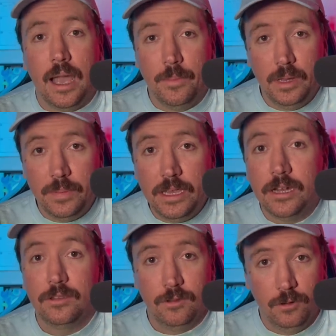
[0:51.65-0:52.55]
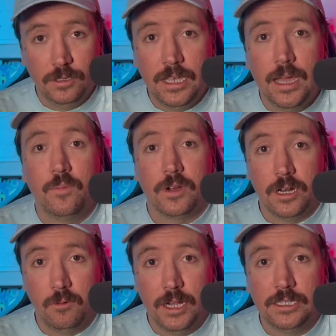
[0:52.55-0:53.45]
I'm going to be here the whole time. We're
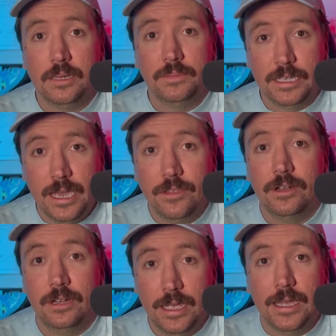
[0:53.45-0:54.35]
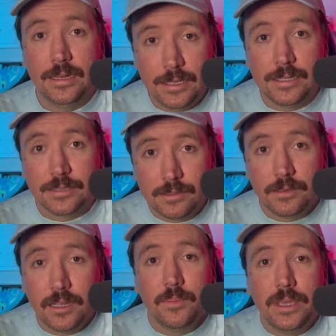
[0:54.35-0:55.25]
going to watch them together, and it's
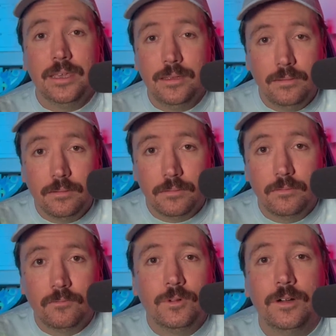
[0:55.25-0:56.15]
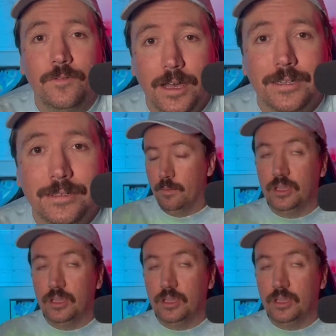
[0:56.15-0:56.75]
going to be real fun.